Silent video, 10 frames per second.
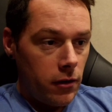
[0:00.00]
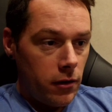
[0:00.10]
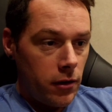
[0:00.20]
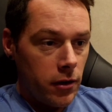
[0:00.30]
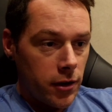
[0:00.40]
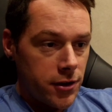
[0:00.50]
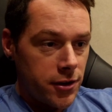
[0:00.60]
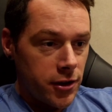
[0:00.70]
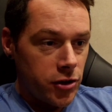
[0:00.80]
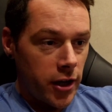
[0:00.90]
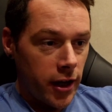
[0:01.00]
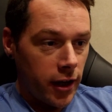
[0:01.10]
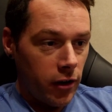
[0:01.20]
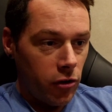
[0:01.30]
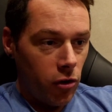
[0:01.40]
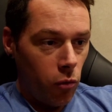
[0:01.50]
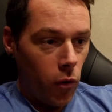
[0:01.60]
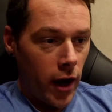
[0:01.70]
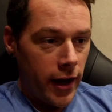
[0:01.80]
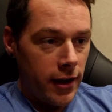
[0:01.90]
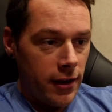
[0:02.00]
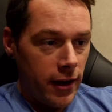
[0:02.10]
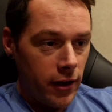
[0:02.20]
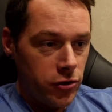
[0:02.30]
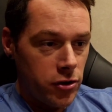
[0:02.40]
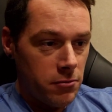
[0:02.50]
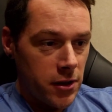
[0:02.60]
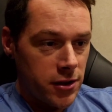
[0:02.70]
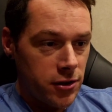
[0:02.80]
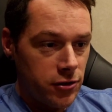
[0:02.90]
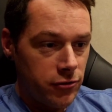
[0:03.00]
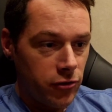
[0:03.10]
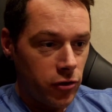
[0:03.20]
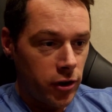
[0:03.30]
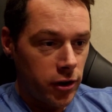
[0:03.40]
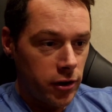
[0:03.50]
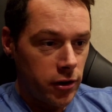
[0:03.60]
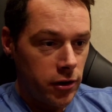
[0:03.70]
Now, let's see, Jack. I don't know why it held your message for